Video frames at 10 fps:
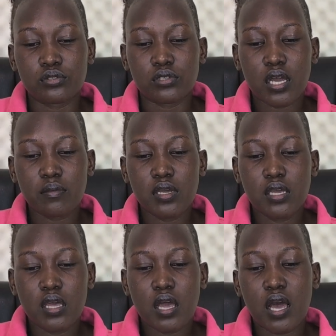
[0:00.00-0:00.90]
come
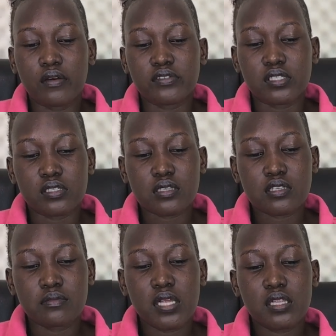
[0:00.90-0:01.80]
after 6
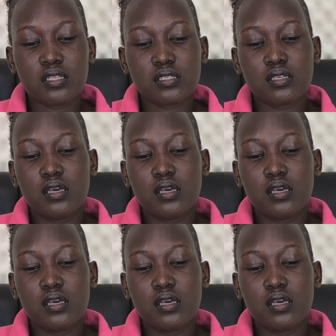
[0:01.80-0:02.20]
months.